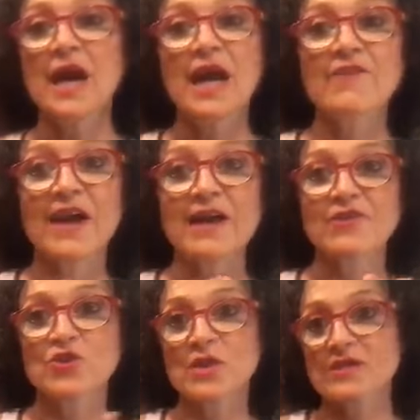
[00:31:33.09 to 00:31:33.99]
If I have a
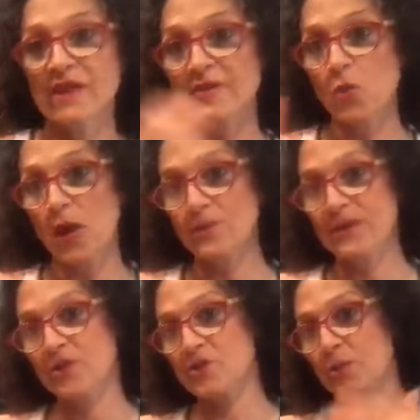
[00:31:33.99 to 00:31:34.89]
choice of having white
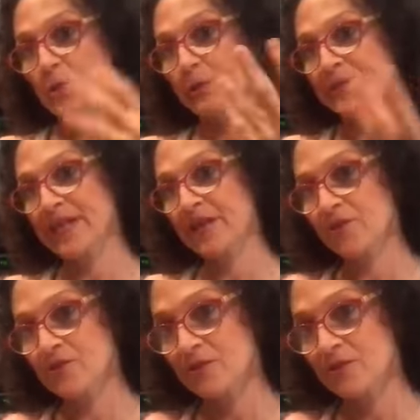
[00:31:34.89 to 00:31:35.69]
potatoes or purple potatoes,